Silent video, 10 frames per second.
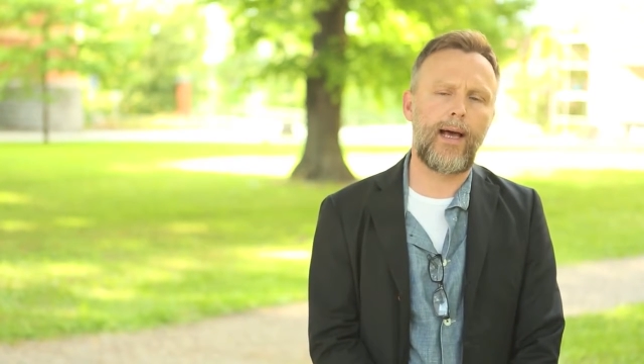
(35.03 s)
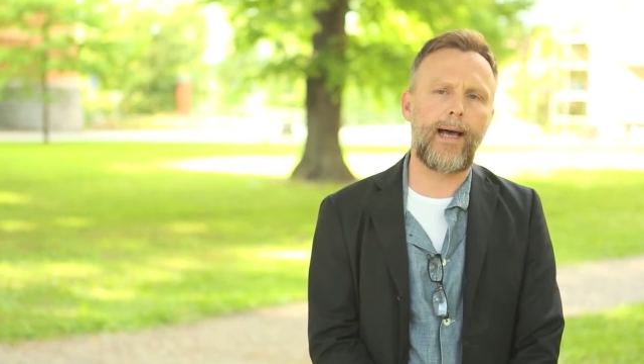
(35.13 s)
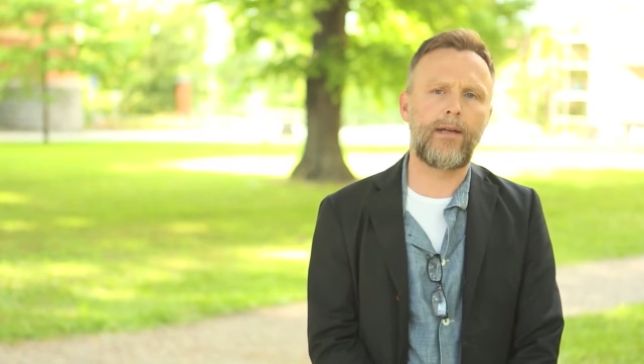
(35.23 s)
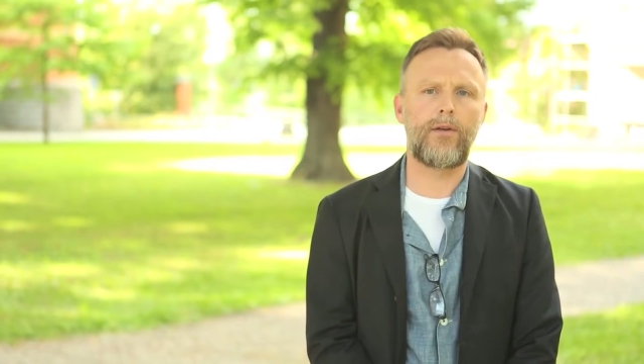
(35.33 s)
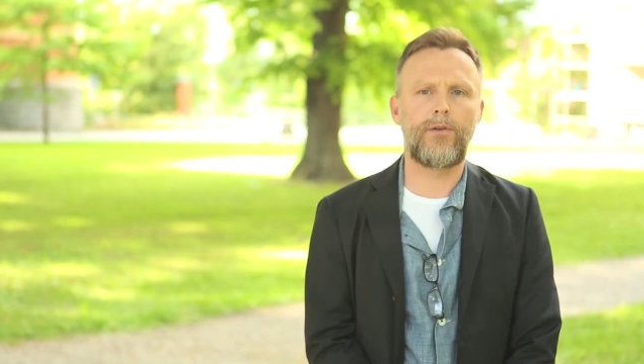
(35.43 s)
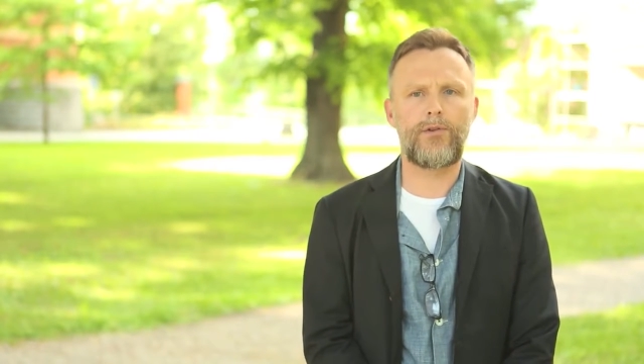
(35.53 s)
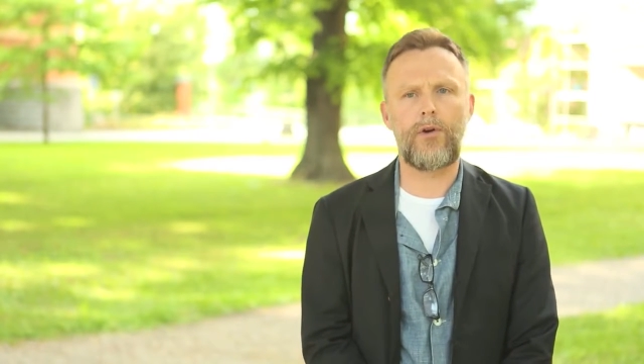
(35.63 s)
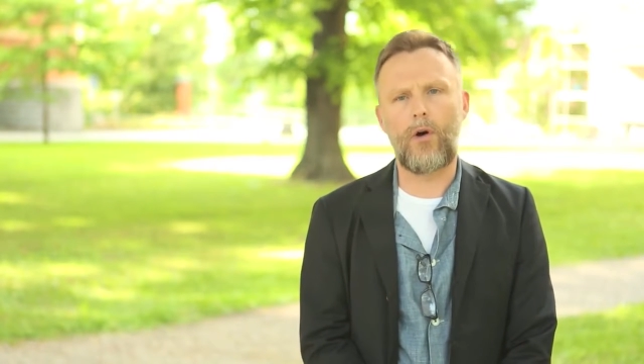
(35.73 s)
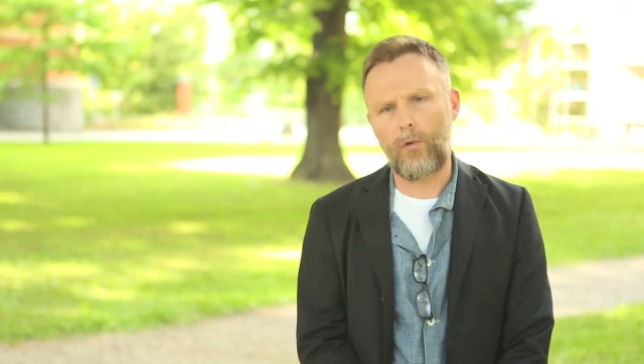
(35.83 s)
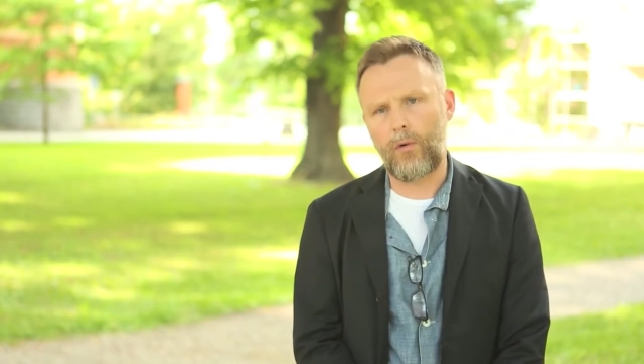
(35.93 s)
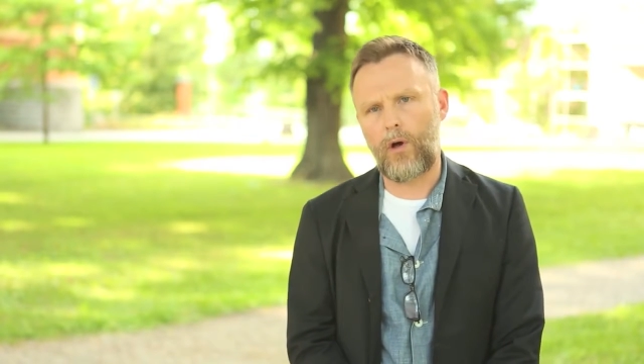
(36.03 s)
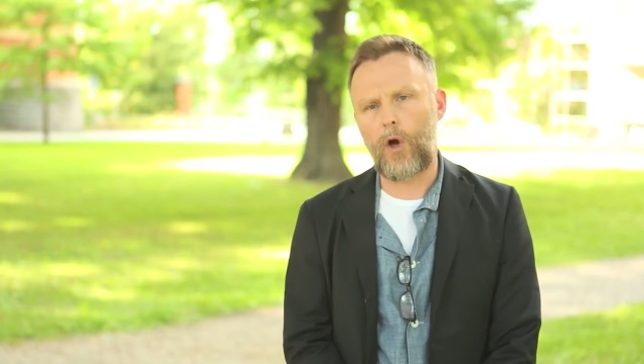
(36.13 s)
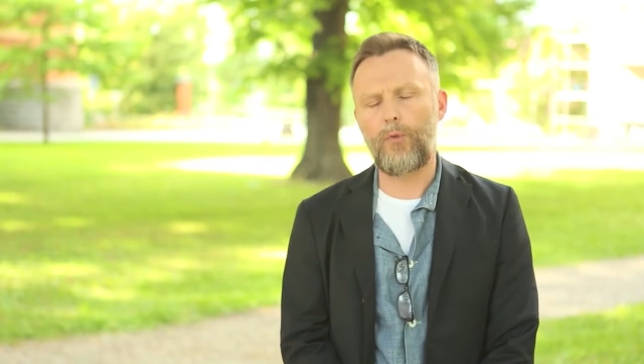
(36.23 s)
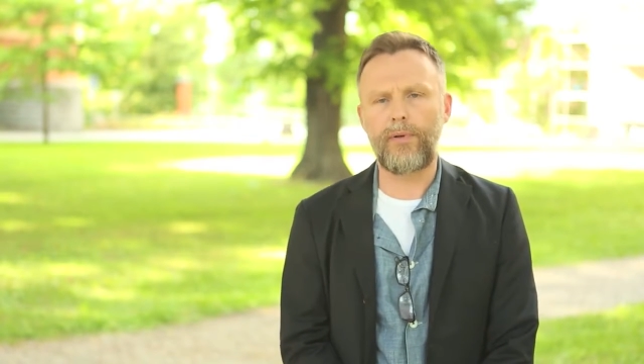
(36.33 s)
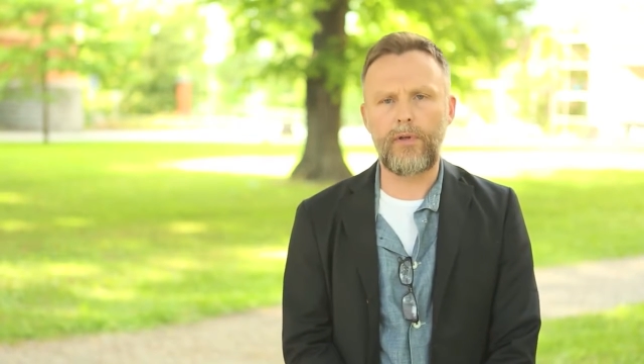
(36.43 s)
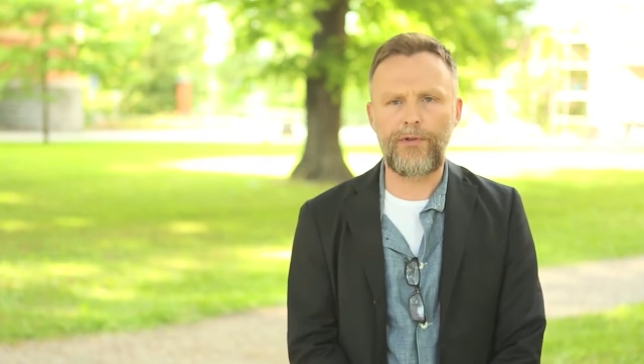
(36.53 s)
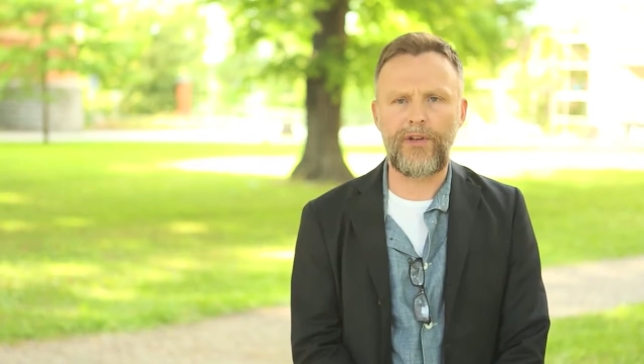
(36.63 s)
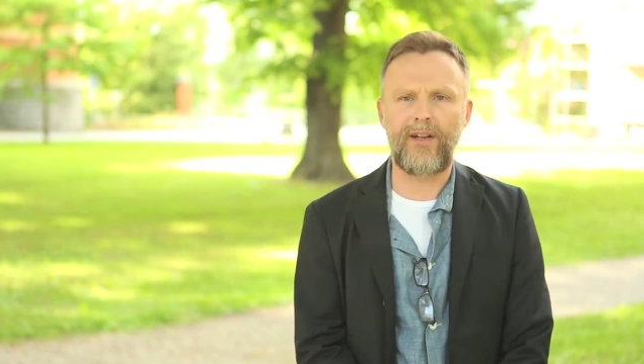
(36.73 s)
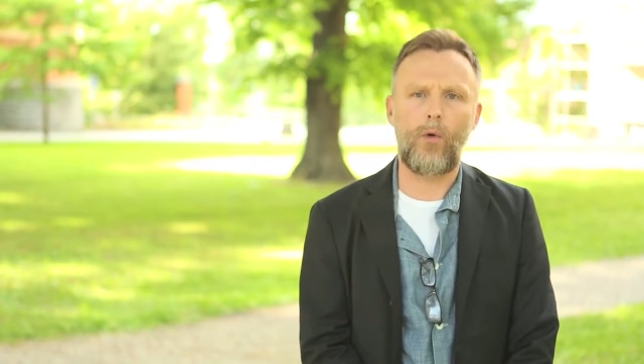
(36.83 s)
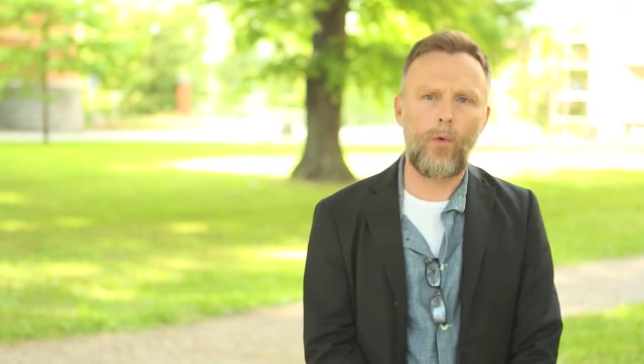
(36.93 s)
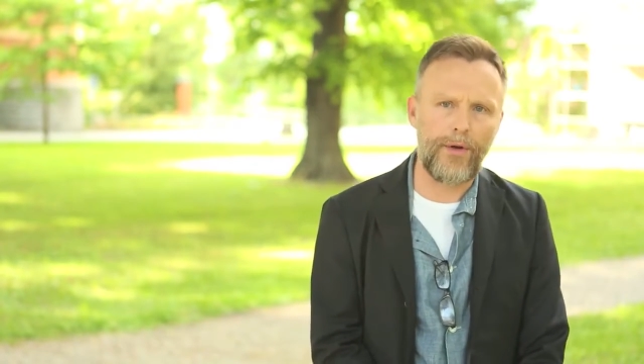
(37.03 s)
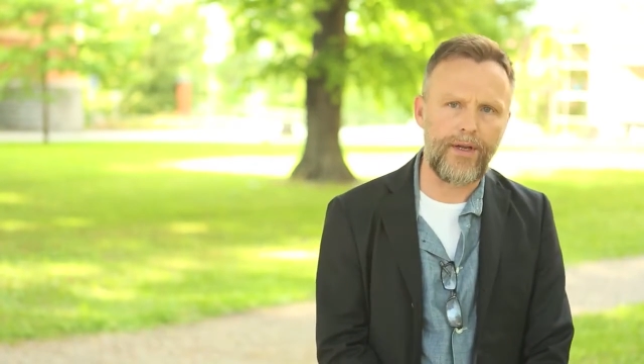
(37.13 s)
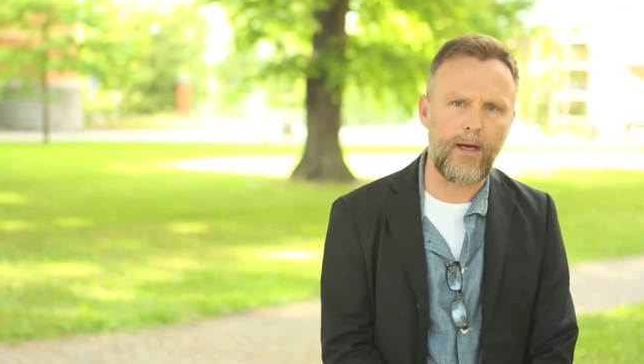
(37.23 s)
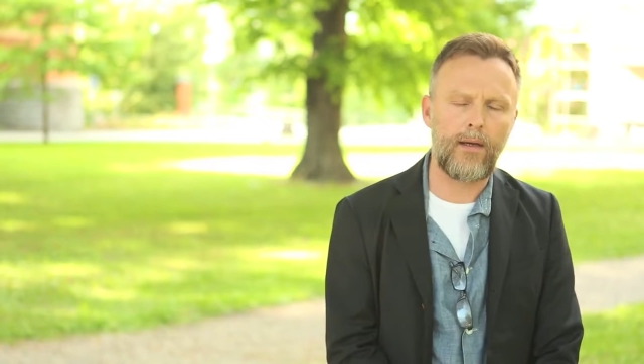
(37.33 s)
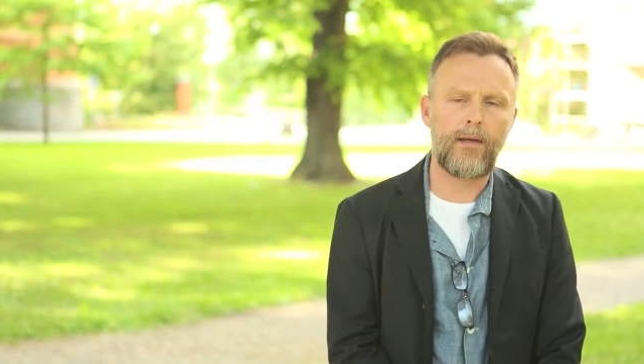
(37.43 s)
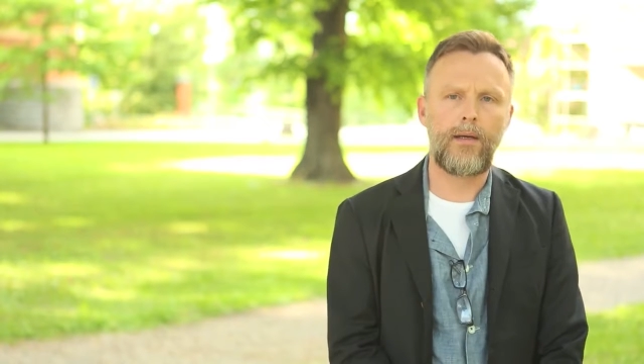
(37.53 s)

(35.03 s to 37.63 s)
and control, or openness and order.